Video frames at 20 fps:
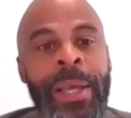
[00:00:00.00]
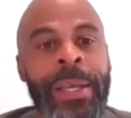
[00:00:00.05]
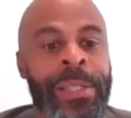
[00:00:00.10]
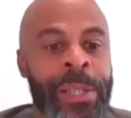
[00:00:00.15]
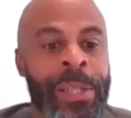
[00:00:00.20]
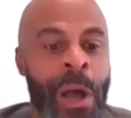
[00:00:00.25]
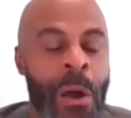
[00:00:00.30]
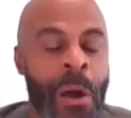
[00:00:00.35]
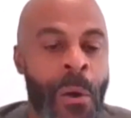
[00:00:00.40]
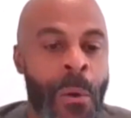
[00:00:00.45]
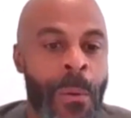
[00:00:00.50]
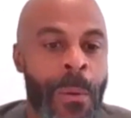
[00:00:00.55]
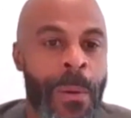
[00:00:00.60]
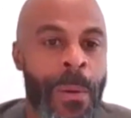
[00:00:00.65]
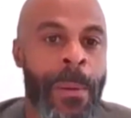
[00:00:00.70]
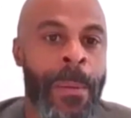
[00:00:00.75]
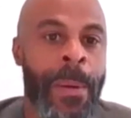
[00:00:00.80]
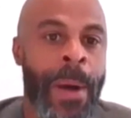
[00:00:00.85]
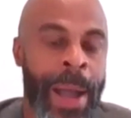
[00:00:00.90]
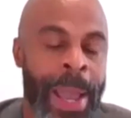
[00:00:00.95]

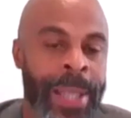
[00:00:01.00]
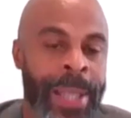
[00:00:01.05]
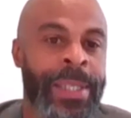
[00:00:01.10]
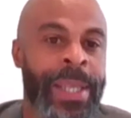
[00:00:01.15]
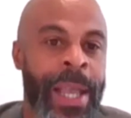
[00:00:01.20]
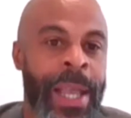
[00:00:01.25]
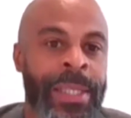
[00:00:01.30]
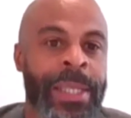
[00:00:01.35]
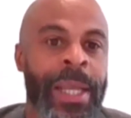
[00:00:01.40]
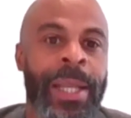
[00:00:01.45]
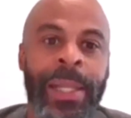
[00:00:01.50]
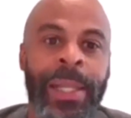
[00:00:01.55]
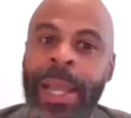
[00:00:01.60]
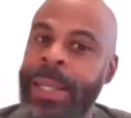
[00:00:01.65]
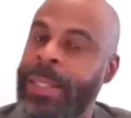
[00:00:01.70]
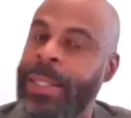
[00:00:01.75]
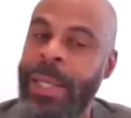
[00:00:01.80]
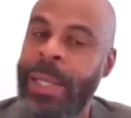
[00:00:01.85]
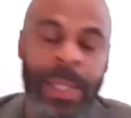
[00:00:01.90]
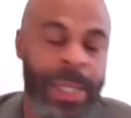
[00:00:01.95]
So it's it's a
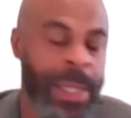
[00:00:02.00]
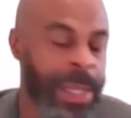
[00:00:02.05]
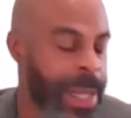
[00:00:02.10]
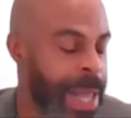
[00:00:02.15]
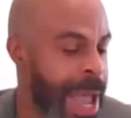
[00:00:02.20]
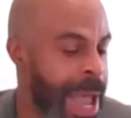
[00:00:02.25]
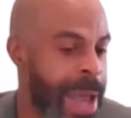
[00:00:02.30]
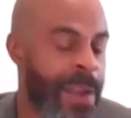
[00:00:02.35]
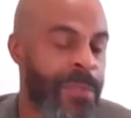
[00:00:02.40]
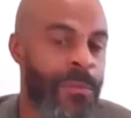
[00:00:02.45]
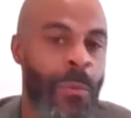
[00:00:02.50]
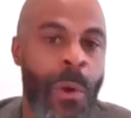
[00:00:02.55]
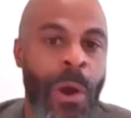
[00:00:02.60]
it's a lot of